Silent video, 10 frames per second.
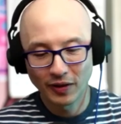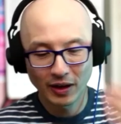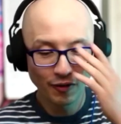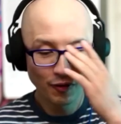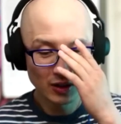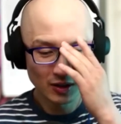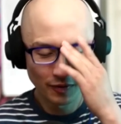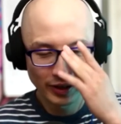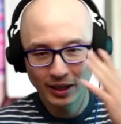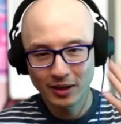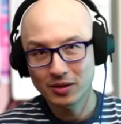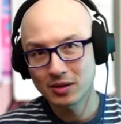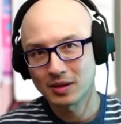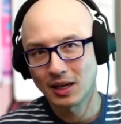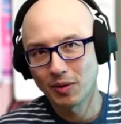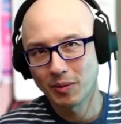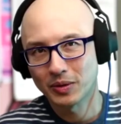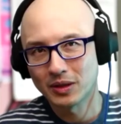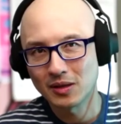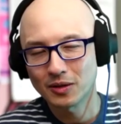very first videos that we
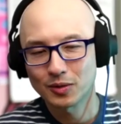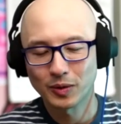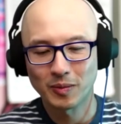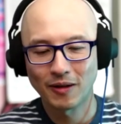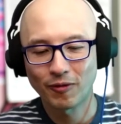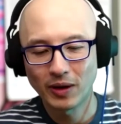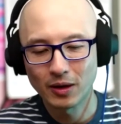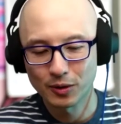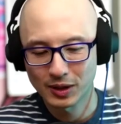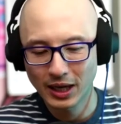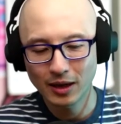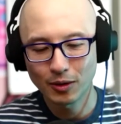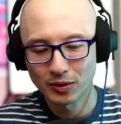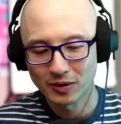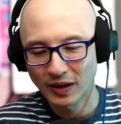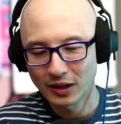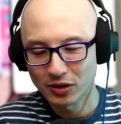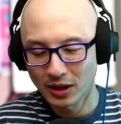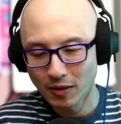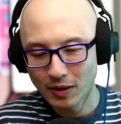produced with my friend Jose, who was very
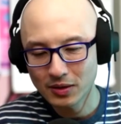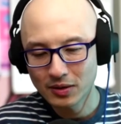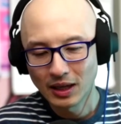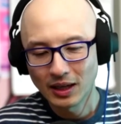generous,